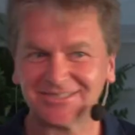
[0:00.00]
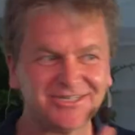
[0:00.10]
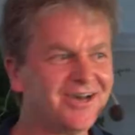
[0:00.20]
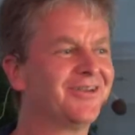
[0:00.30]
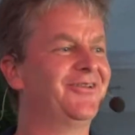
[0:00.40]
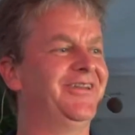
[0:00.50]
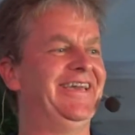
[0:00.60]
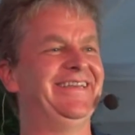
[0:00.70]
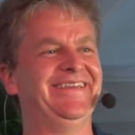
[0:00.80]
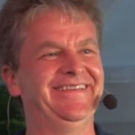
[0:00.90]
it's not a good
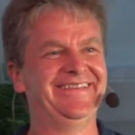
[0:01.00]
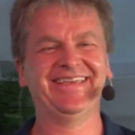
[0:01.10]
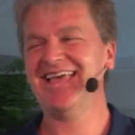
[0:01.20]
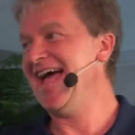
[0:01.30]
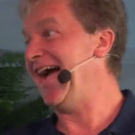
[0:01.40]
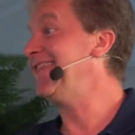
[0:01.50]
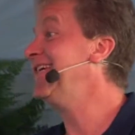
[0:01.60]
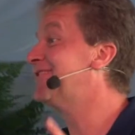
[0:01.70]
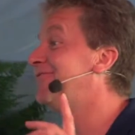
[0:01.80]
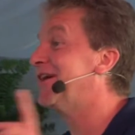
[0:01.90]
idea. I
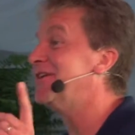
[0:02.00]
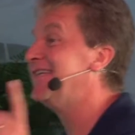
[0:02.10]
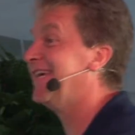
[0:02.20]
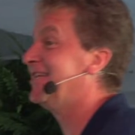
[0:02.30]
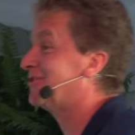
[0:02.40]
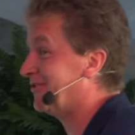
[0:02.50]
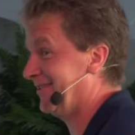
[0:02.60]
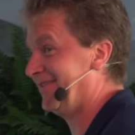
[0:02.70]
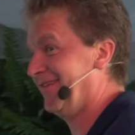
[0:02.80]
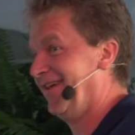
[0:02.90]
think it's very
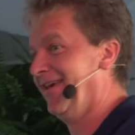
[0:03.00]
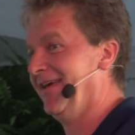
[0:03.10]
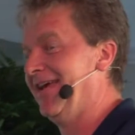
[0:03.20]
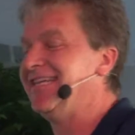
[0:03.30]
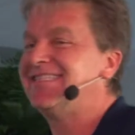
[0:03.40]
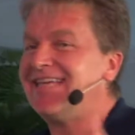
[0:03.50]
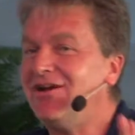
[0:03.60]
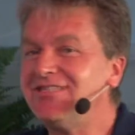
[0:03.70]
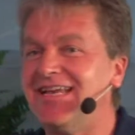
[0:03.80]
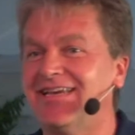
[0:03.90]
dangerous. It
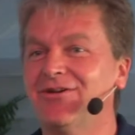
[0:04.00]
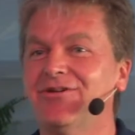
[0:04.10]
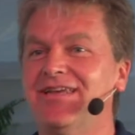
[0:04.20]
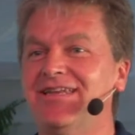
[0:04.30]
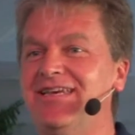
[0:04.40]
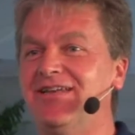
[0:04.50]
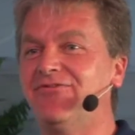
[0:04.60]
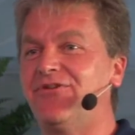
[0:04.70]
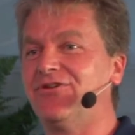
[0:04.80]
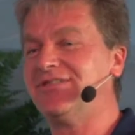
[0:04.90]
sounds like a good idea at
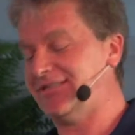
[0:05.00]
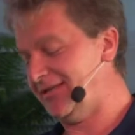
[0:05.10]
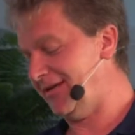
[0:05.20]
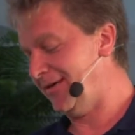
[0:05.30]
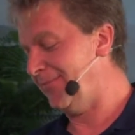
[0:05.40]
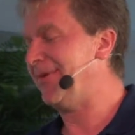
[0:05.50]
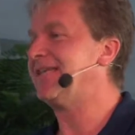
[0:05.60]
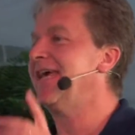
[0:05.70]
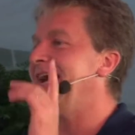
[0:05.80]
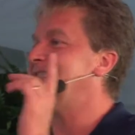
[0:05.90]
first,
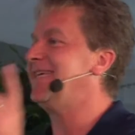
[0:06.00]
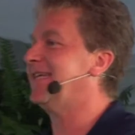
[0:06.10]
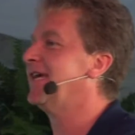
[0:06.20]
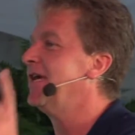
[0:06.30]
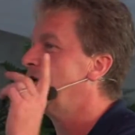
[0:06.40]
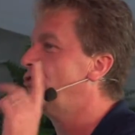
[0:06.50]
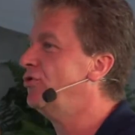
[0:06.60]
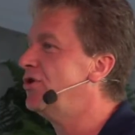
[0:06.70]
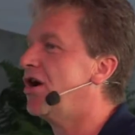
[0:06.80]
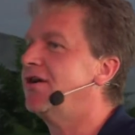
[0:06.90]
but I said, do
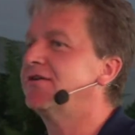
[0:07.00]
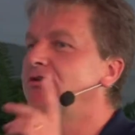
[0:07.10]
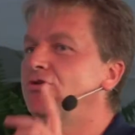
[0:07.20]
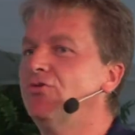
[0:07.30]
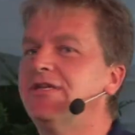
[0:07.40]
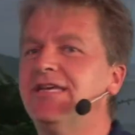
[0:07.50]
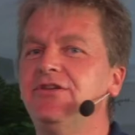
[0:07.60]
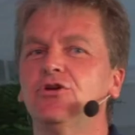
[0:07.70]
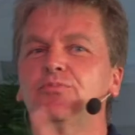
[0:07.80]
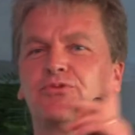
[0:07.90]
not do it in
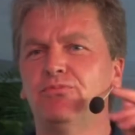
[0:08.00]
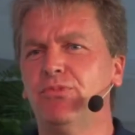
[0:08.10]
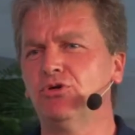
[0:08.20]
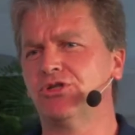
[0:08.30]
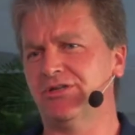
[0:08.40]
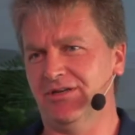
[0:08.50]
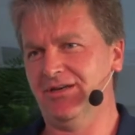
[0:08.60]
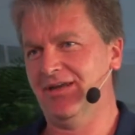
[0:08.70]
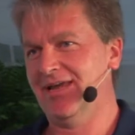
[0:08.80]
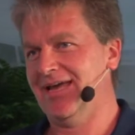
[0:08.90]
your promotion.
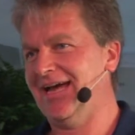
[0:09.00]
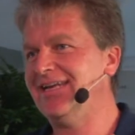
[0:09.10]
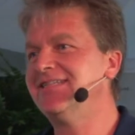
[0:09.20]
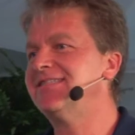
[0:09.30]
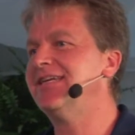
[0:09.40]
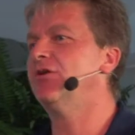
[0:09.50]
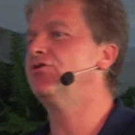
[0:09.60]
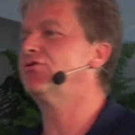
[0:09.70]
I didn't say don't